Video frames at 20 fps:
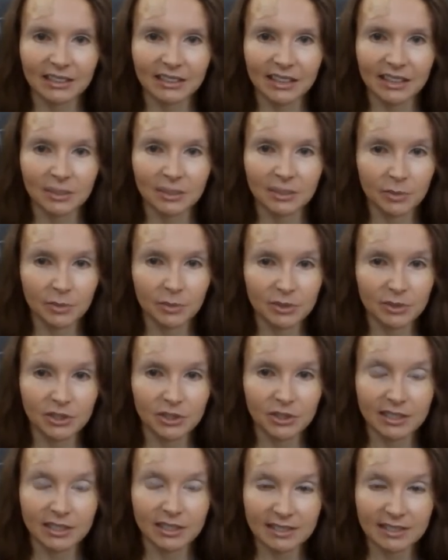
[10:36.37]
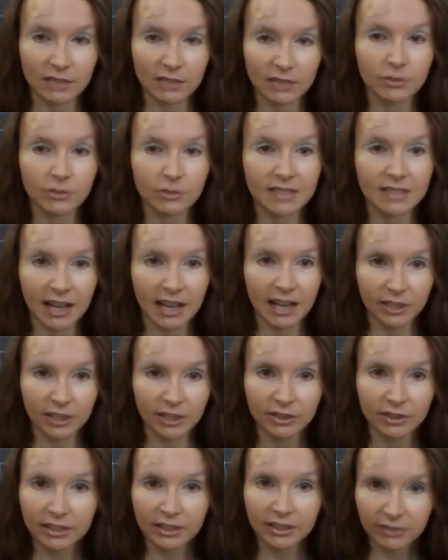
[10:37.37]
that the booster itself was
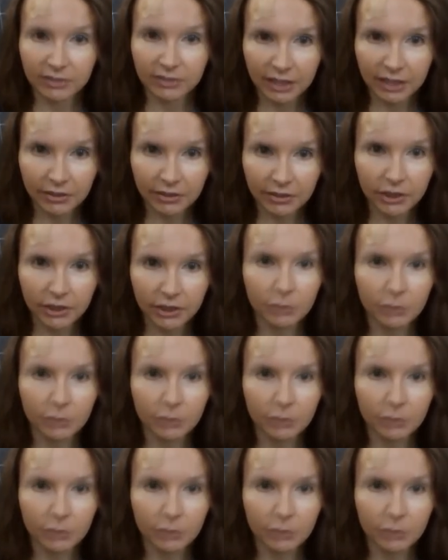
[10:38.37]
accurately flavored